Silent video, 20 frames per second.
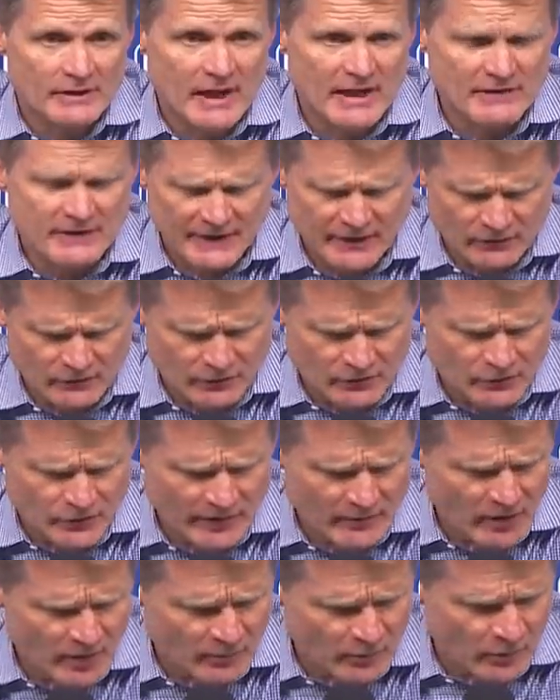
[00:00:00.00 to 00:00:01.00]
I think
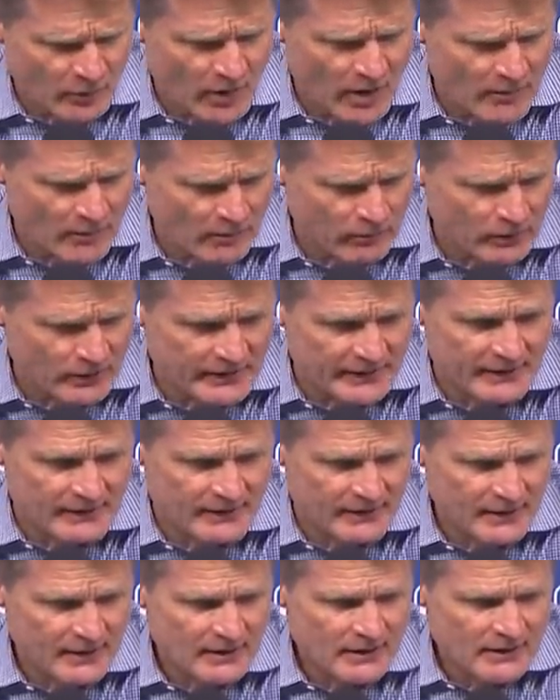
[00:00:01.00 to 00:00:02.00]
Draymond probably
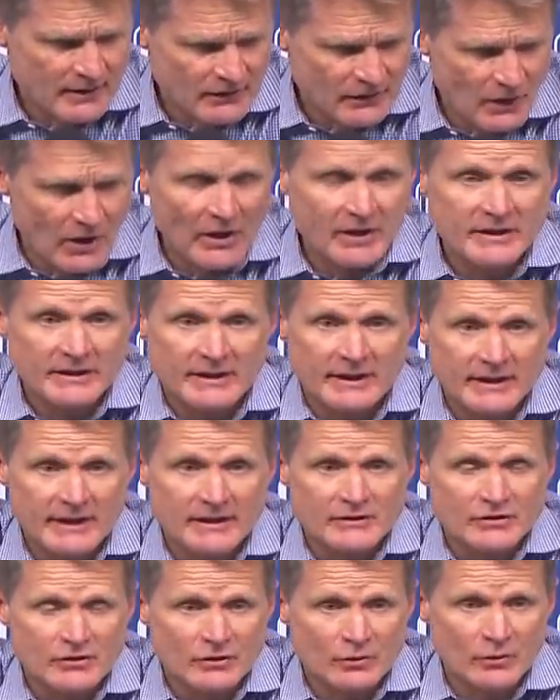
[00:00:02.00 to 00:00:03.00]
thought he could
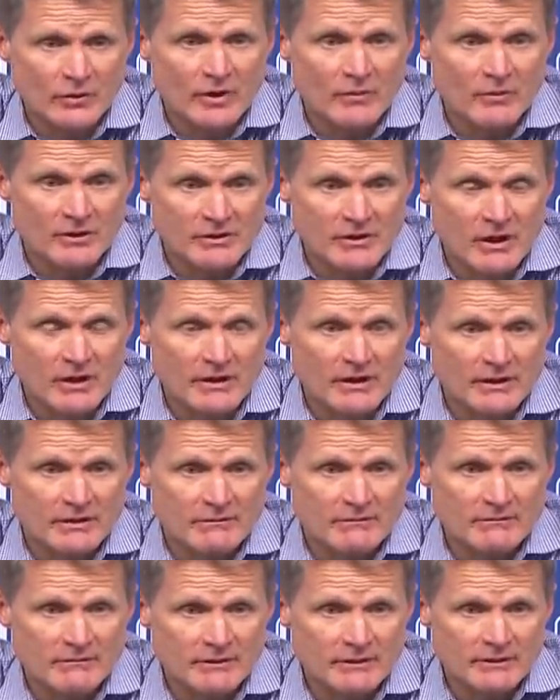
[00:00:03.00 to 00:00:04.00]
get to the rim and dunk it.
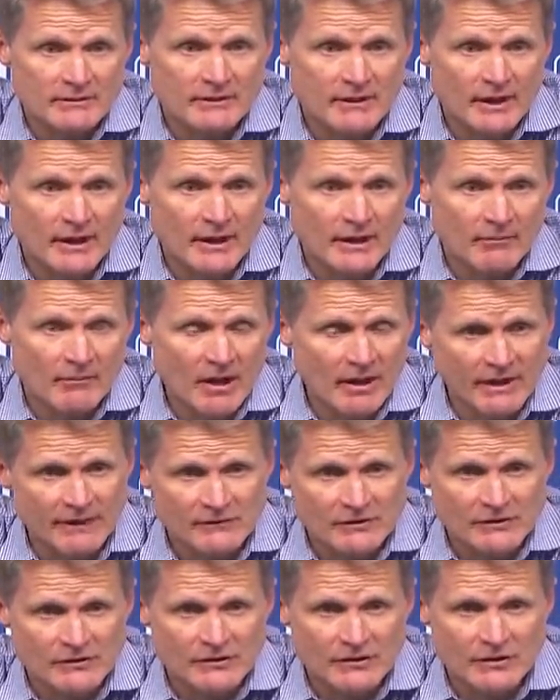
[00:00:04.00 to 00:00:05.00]
Um, I'll have
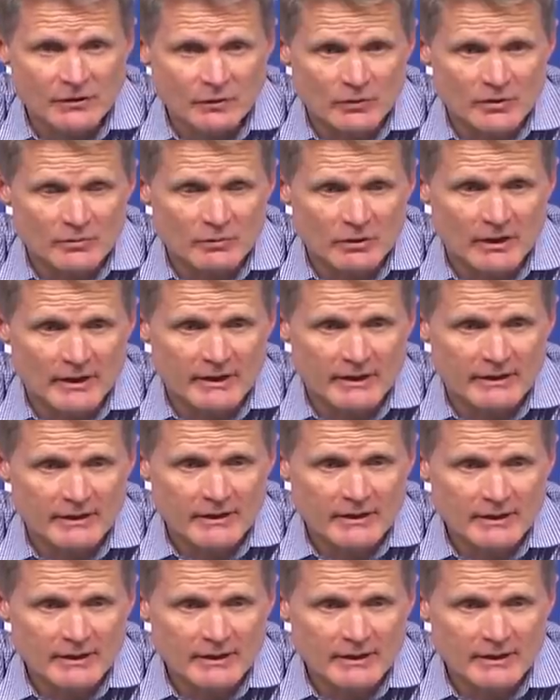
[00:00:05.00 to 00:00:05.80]
to see the replay.